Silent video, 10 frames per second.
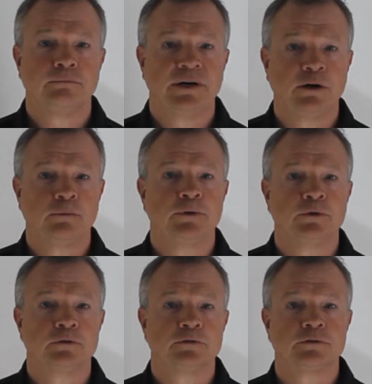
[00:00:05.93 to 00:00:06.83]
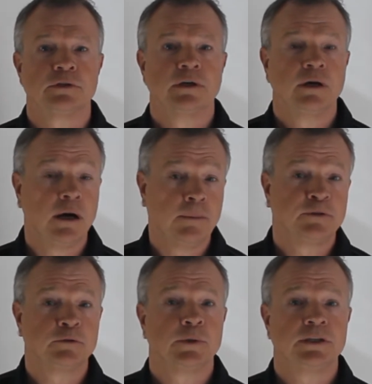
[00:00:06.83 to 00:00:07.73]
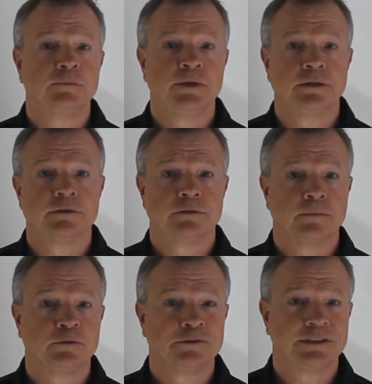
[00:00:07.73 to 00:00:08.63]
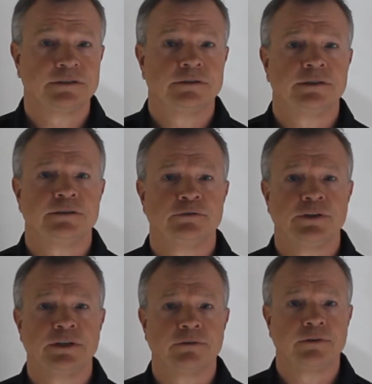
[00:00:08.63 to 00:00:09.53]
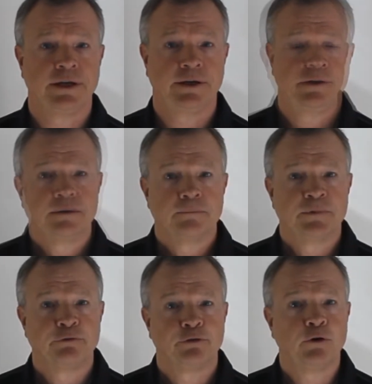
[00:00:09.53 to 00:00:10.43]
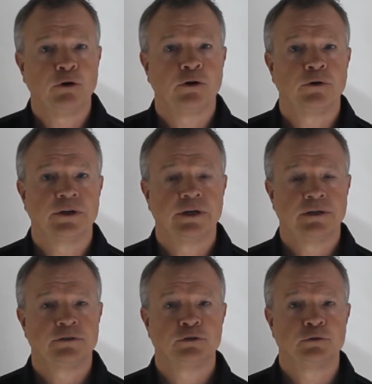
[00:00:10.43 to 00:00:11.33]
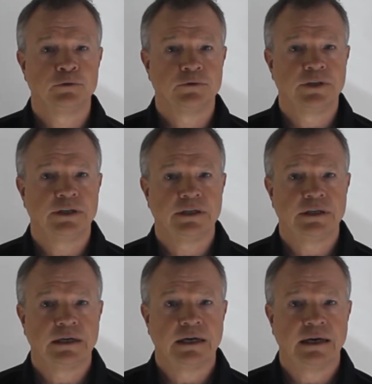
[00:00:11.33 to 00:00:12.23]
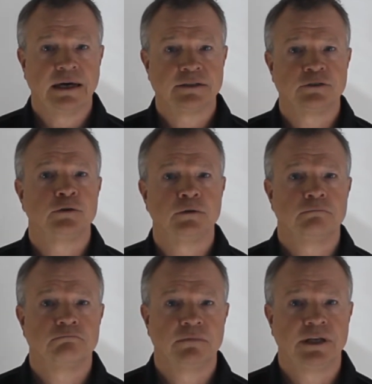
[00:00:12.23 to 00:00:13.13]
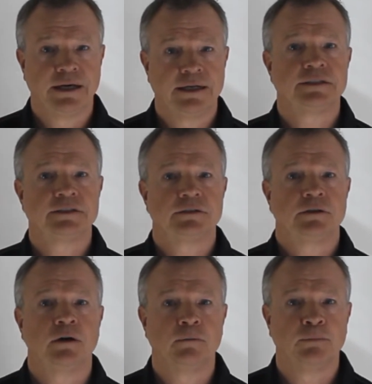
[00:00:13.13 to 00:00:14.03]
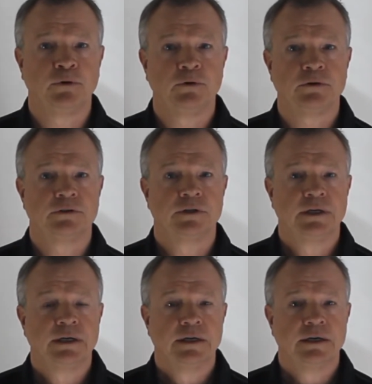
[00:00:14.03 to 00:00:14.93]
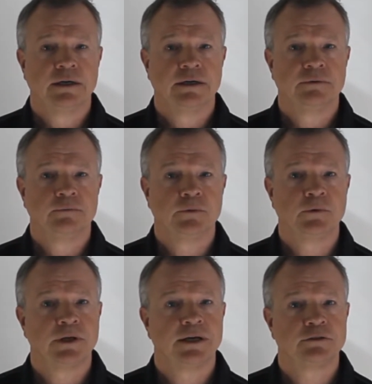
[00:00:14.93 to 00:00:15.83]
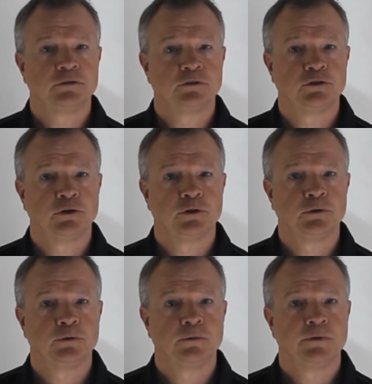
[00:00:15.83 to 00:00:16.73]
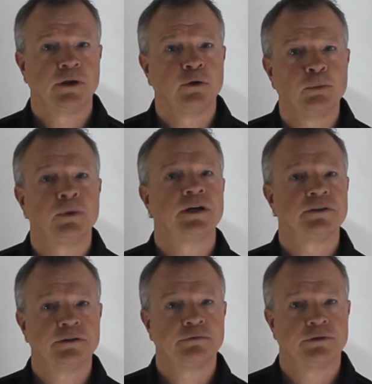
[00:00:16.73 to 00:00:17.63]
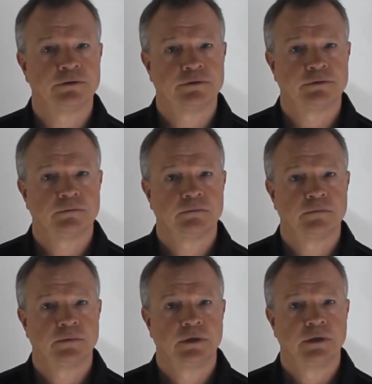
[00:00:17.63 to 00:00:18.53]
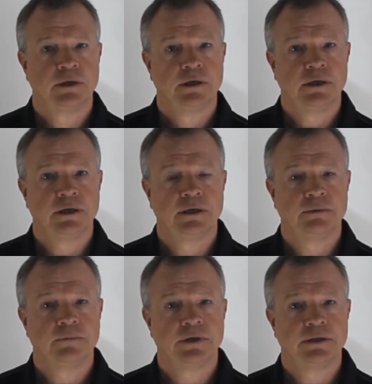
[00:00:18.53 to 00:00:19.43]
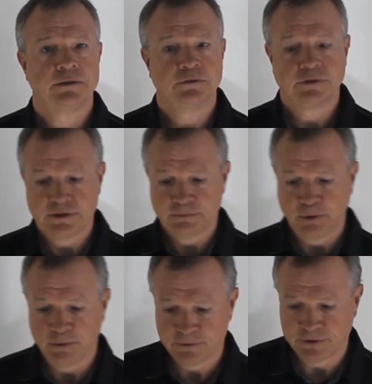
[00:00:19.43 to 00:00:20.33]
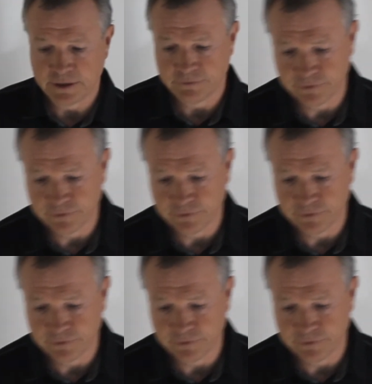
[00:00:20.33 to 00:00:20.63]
powerboats up to 20 meters, up to 66 feet of length. Before going into the actual lights on board, we would like to show the Lopolight difference. And to this purpose I